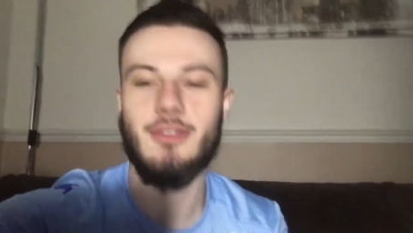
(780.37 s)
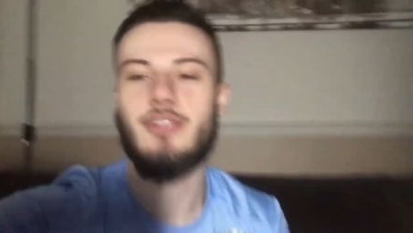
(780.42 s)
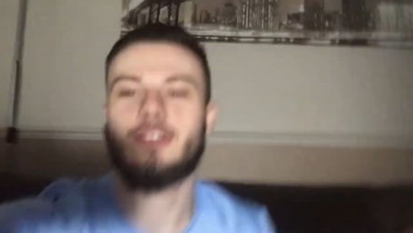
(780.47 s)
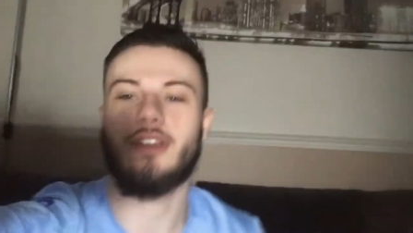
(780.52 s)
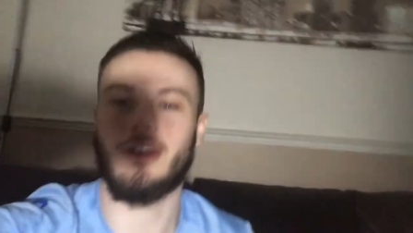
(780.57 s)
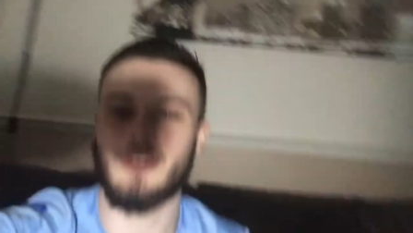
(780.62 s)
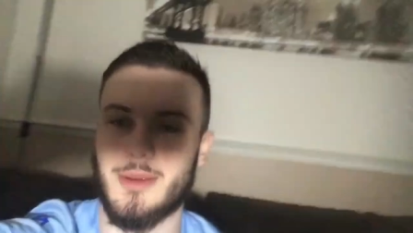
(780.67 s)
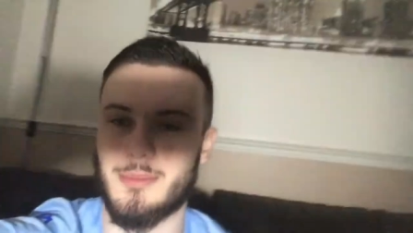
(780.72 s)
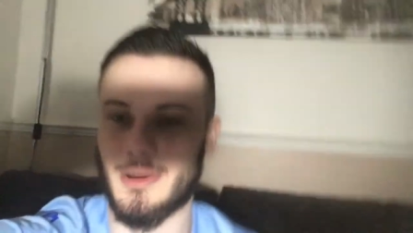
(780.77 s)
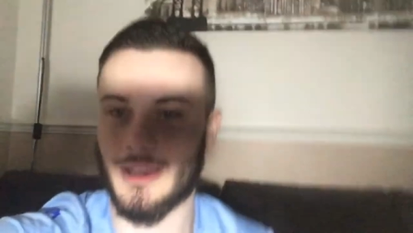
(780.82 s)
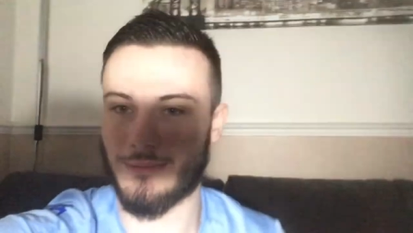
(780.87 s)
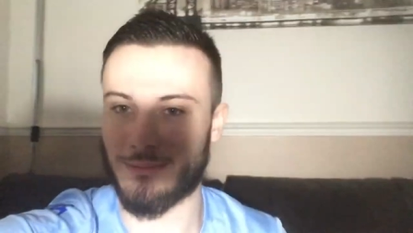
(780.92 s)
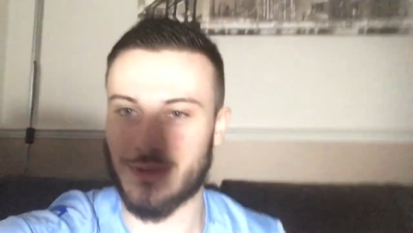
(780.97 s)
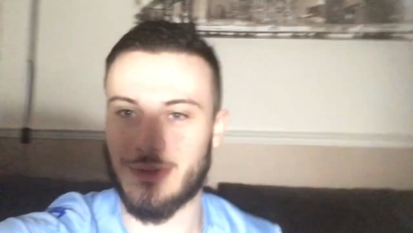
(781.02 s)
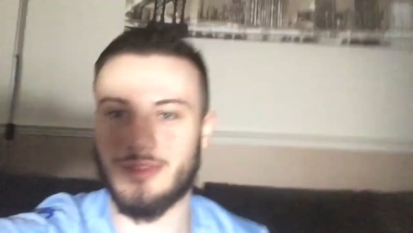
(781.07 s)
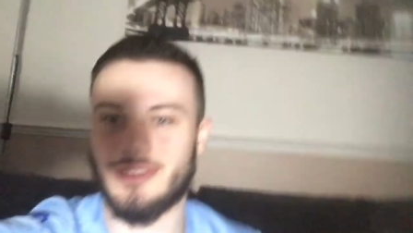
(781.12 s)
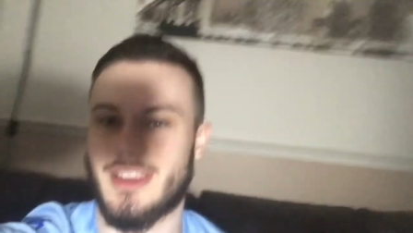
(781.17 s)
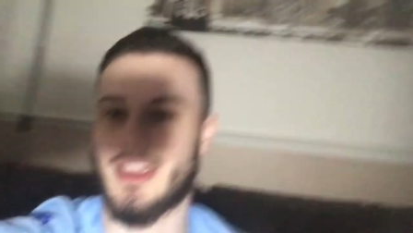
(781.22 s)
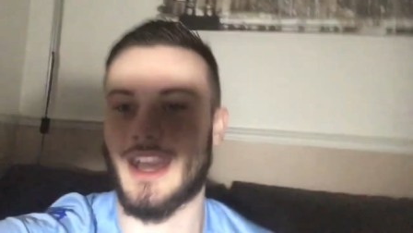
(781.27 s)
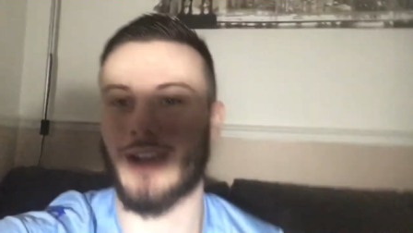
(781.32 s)
sorry about
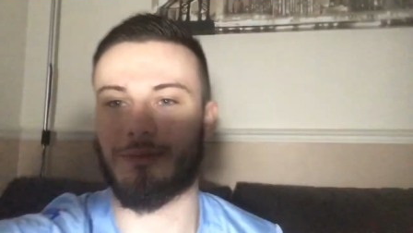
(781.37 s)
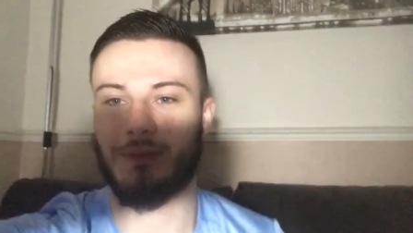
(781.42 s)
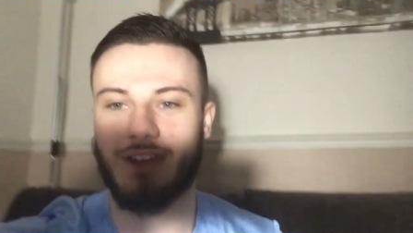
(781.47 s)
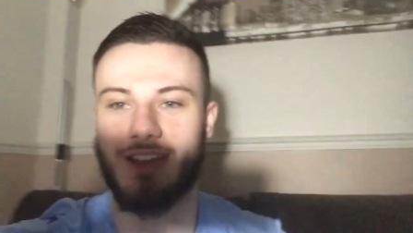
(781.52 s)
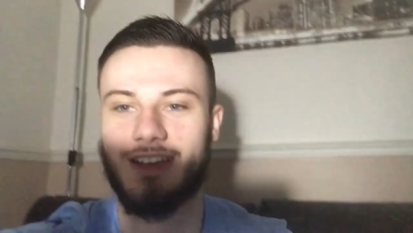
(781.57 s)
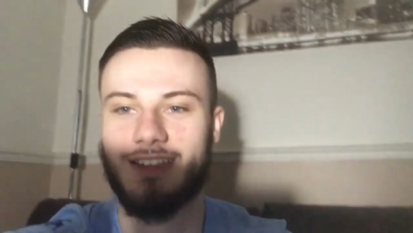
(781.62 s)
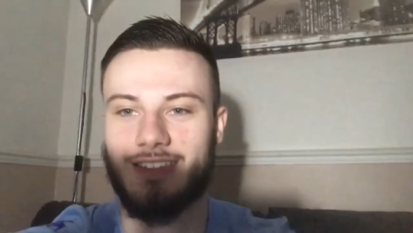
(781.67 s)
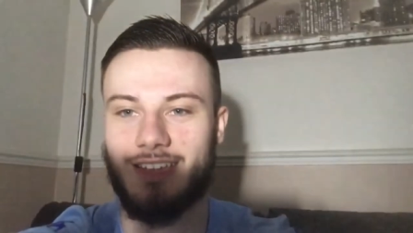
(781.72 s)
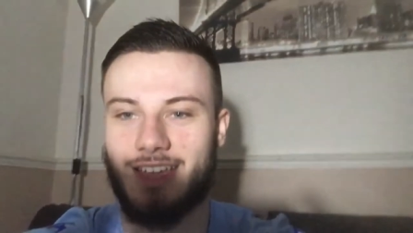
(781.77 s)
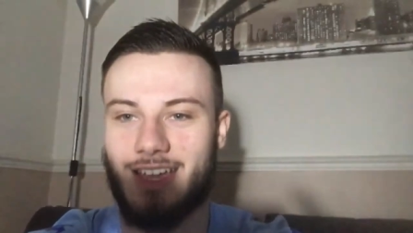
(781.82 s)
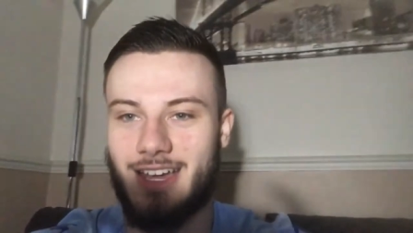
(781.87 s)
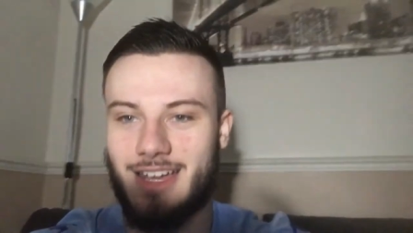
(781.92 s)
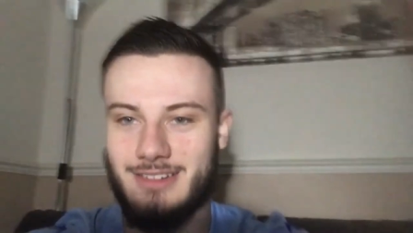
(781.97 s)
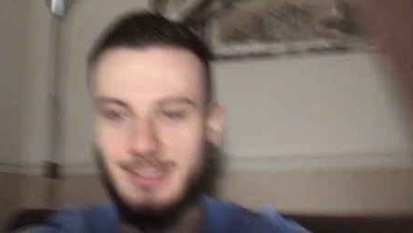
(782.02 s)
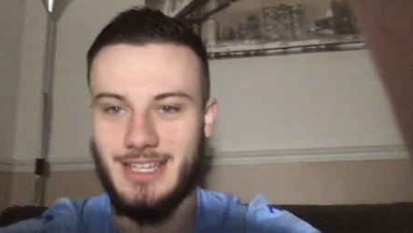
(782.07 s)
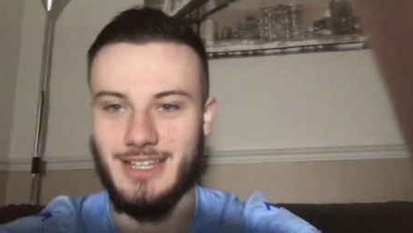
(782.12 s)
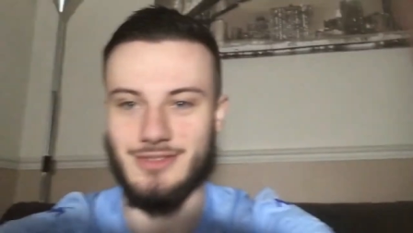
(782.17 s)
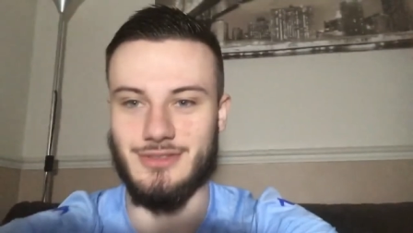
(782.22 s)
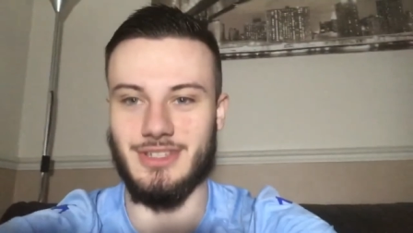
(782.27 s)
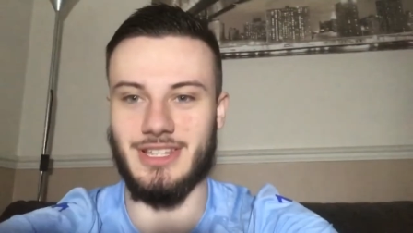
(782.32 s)
moving the camera, guys, I can't
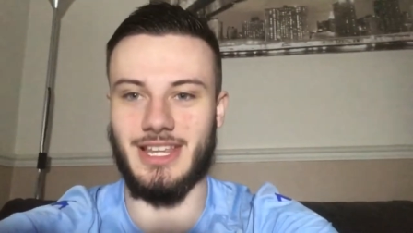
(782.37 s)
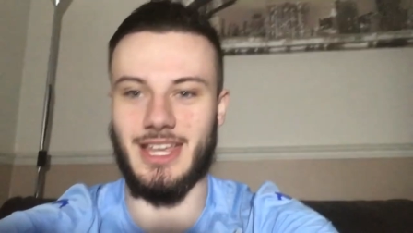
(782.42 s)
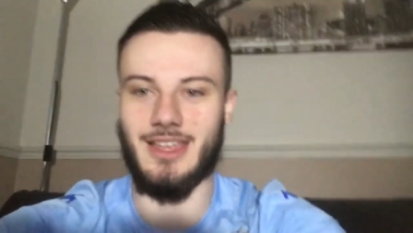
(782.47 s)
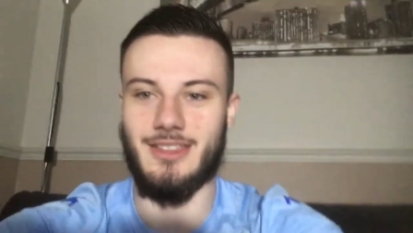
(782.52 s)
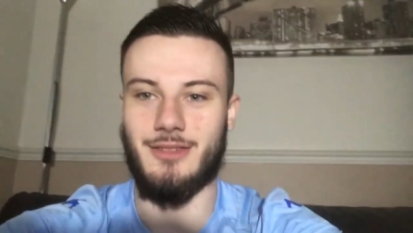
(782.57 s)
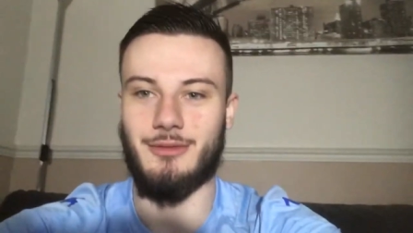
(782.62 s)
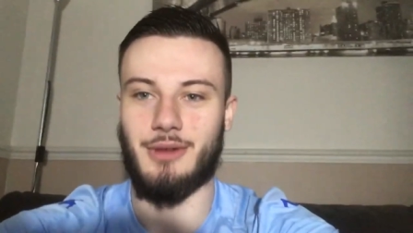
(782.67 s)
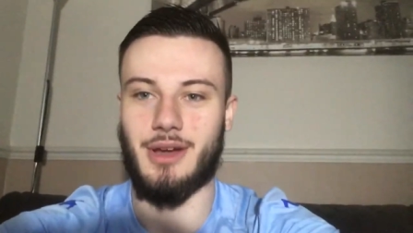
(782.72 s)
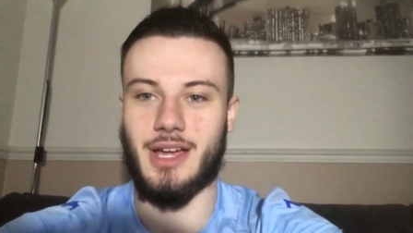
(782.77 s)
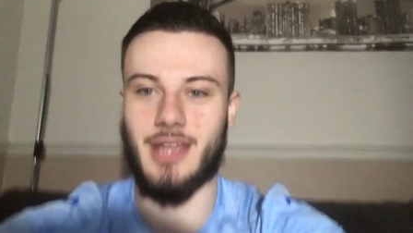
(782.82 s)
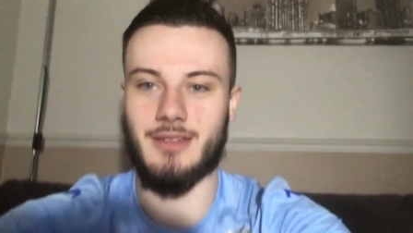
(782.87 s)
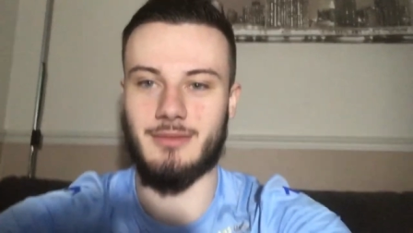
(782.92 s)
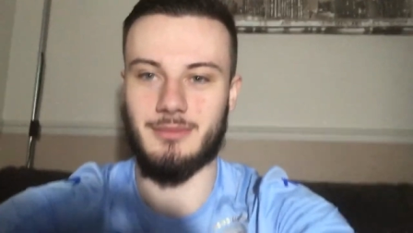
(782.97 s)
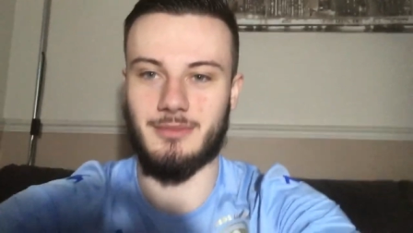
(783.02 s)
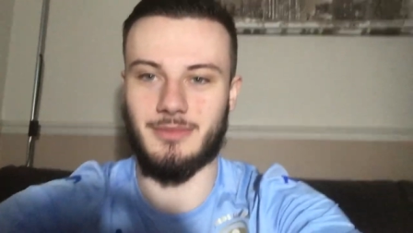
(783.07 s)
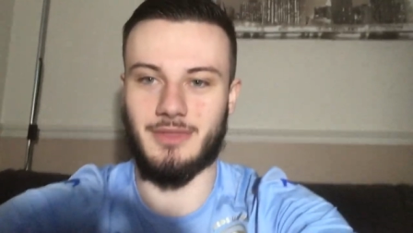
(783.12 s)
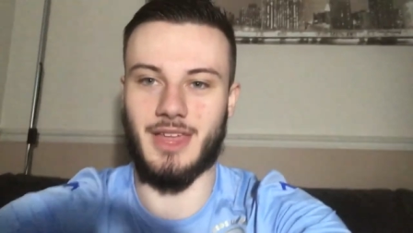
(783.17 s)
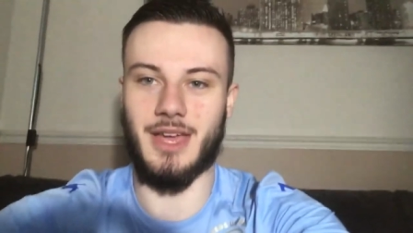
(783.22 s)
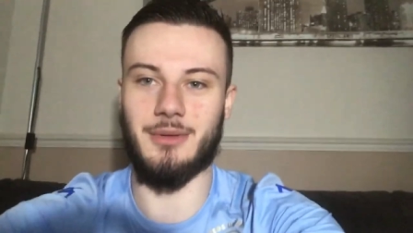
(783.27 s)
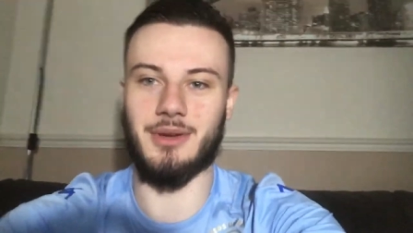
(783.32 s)
actually get the right,
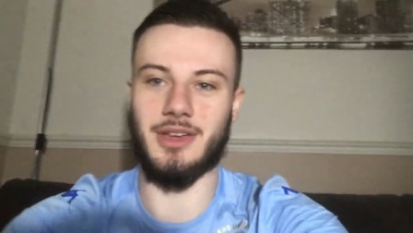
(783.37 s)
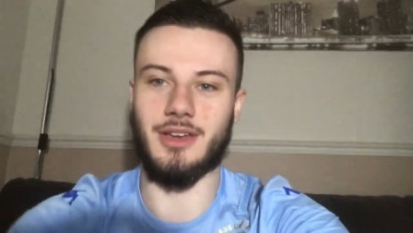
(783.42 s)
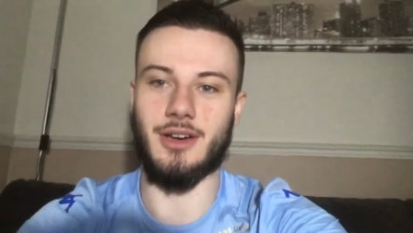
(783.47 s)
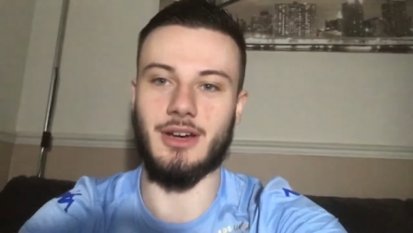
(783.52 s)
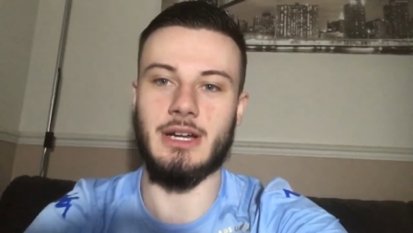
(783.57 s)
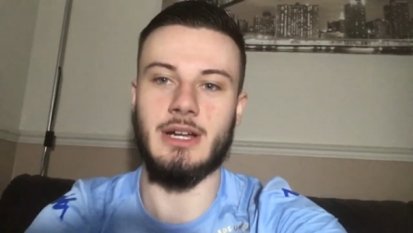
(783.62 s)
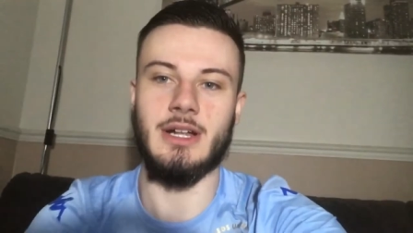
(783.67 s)
there we go.